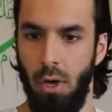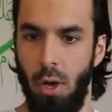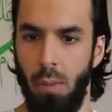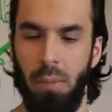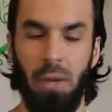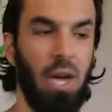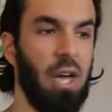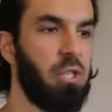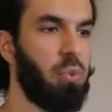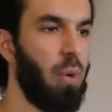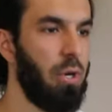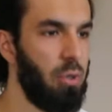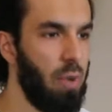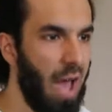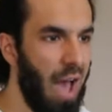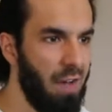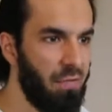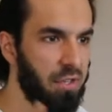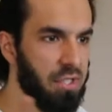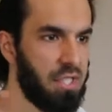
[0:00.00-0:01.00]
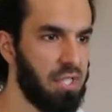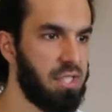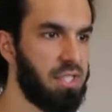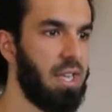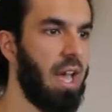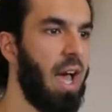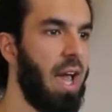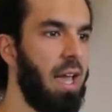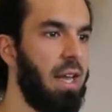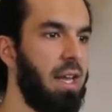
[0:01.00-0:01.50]
Because when you have a
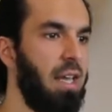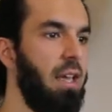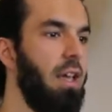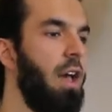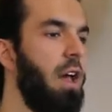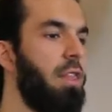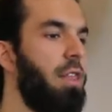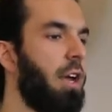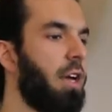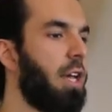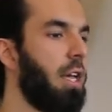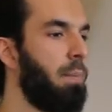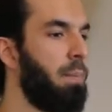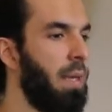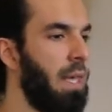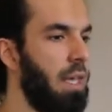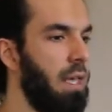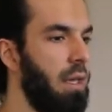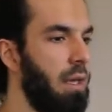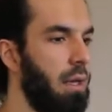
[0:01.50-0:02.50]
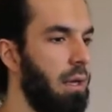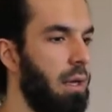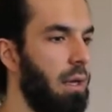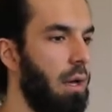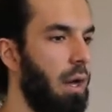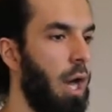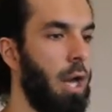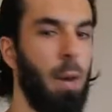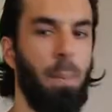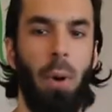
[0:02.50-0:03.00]
society, there can be
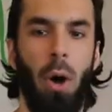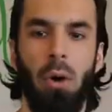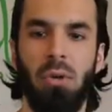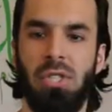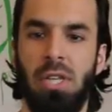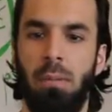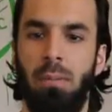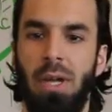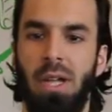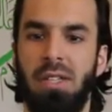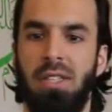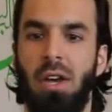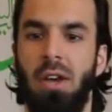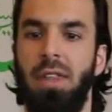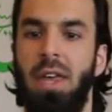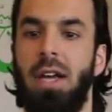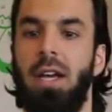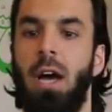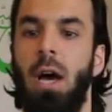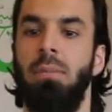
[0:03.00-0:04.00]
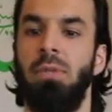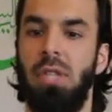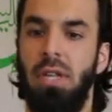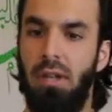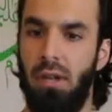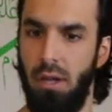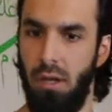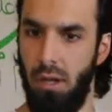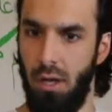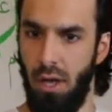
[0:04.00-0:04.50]
an opposing military that comes in
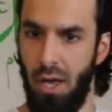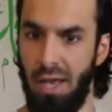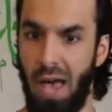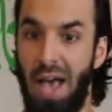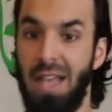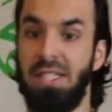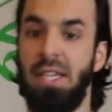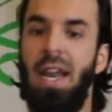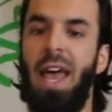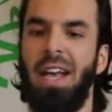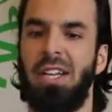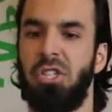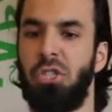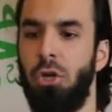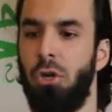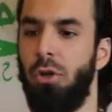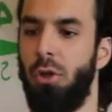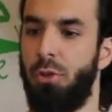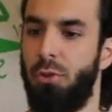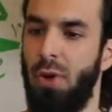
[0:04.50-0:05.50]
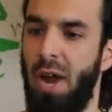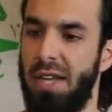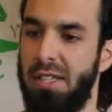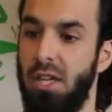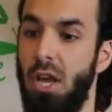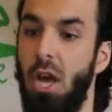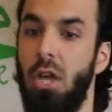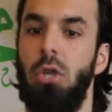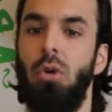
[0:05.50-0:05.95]
uh, as an external threat.